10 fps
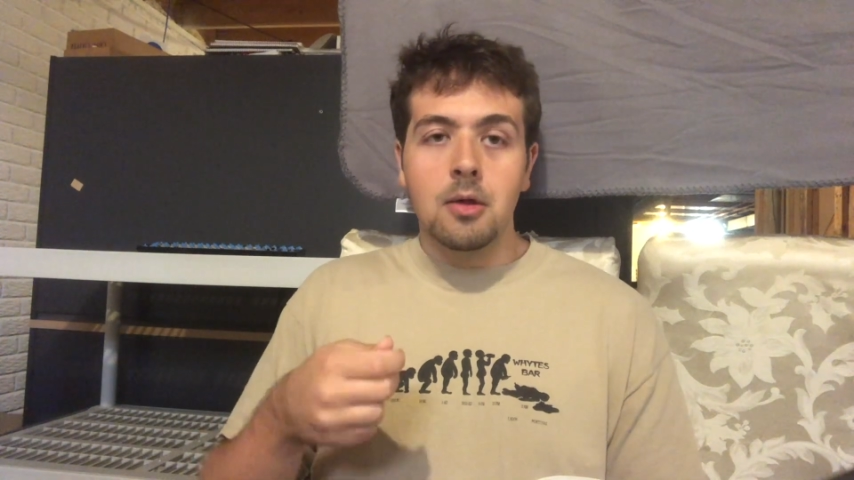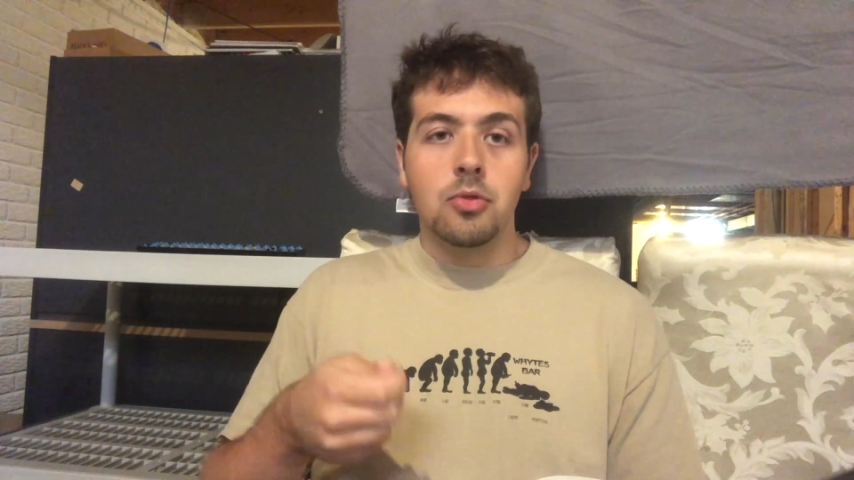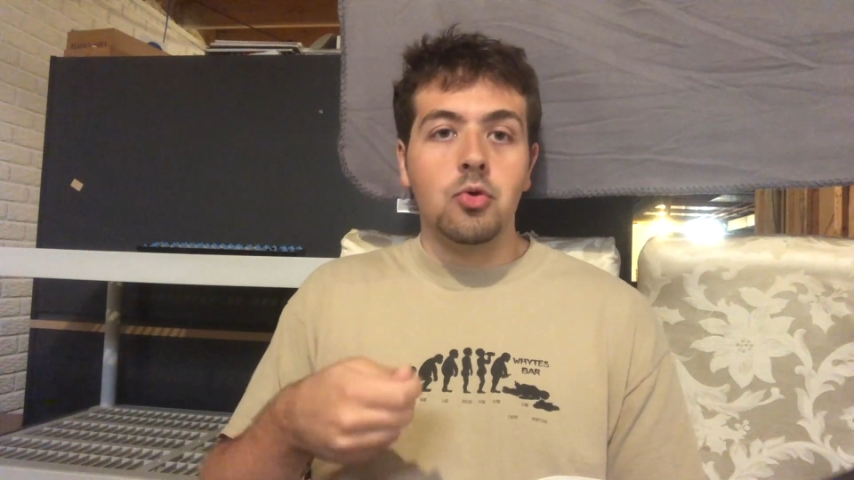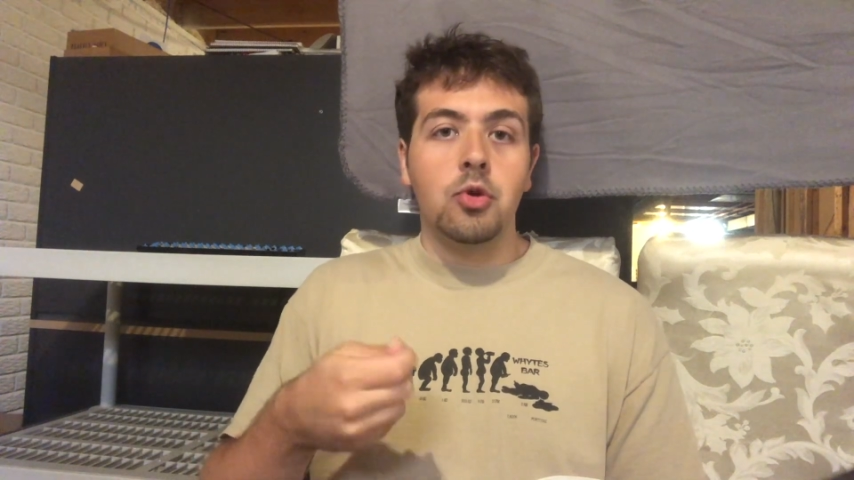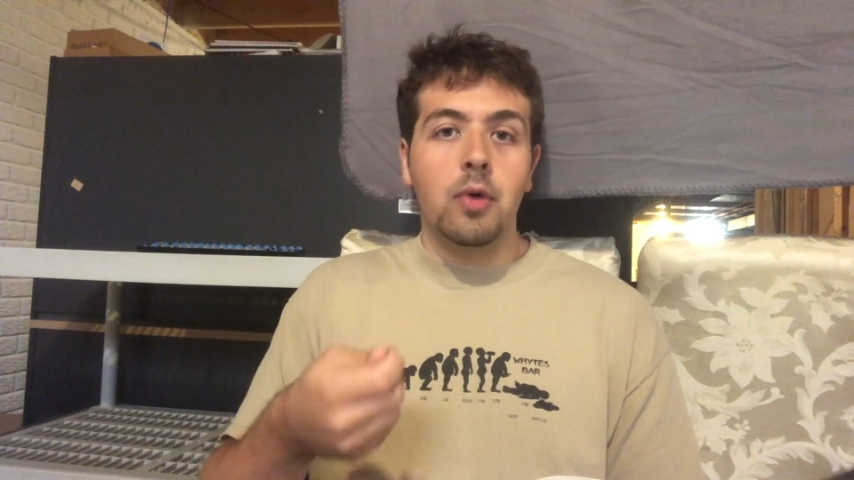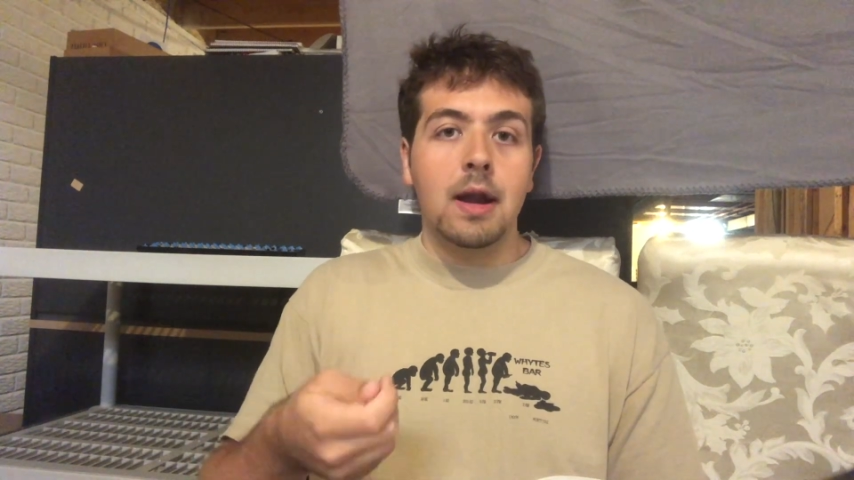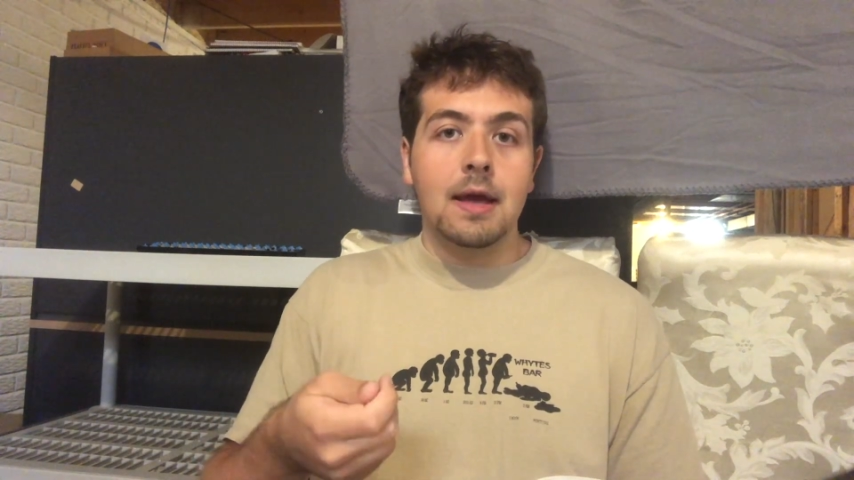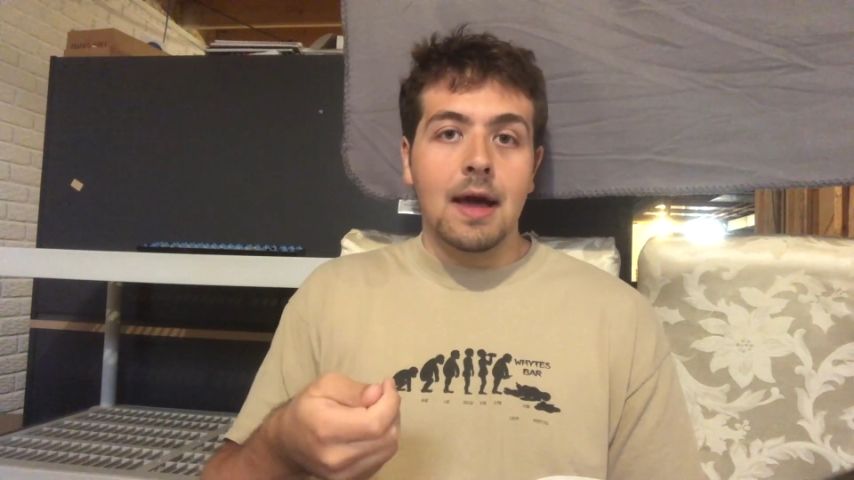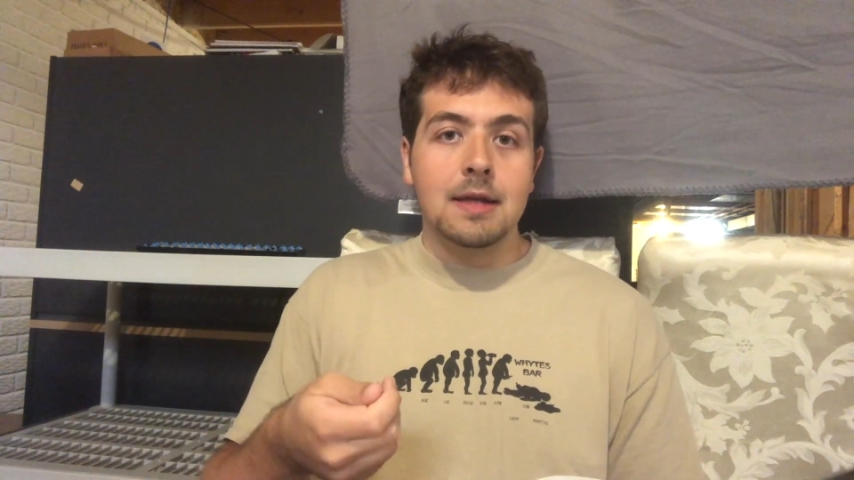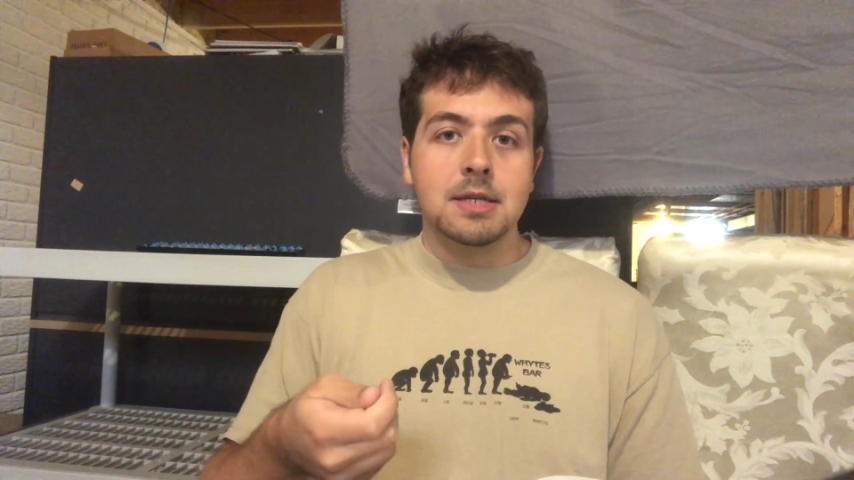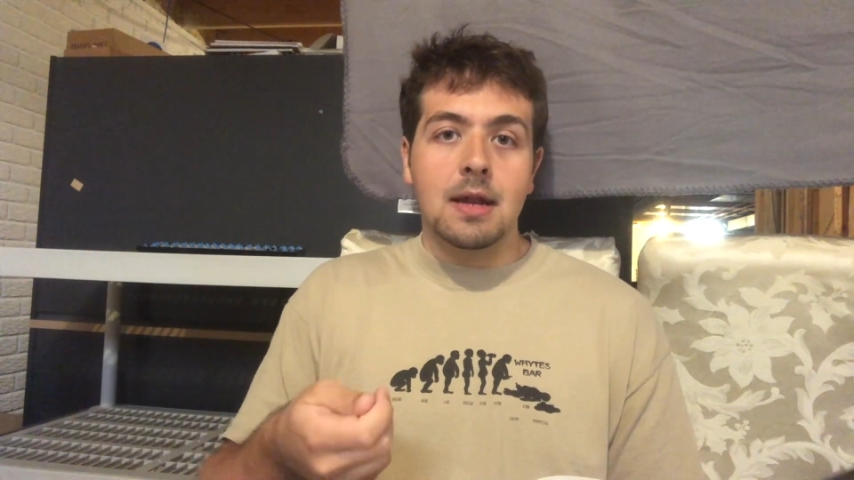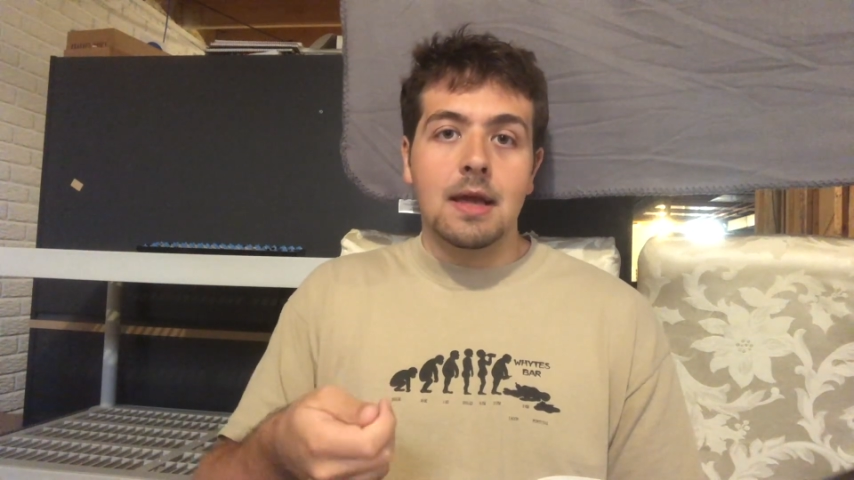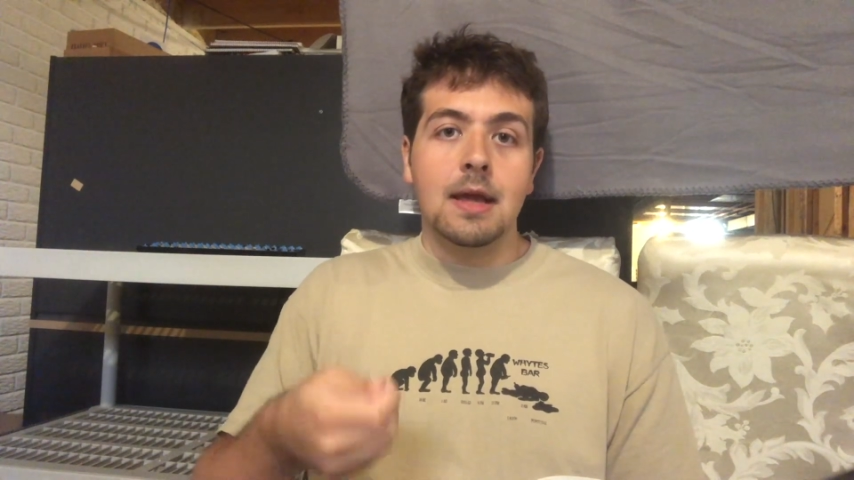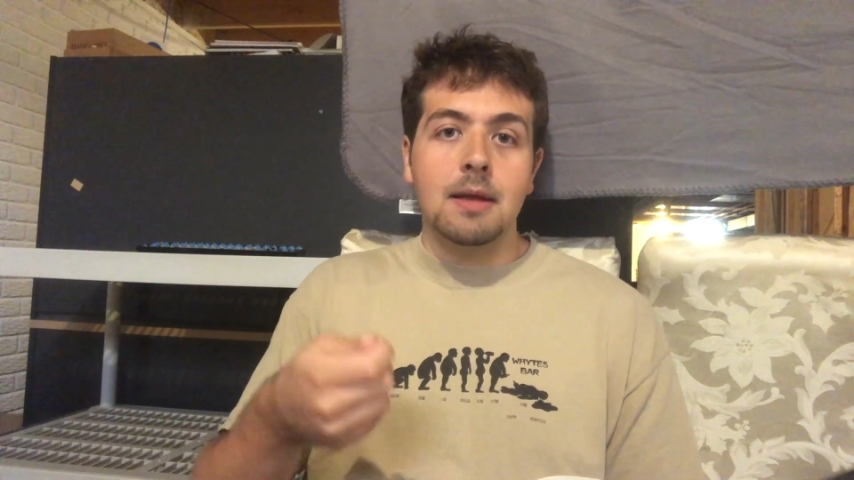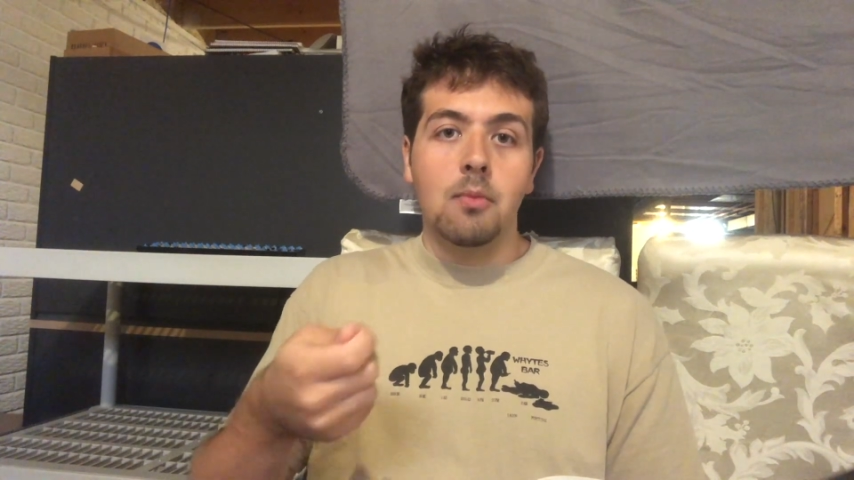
through creating content and getting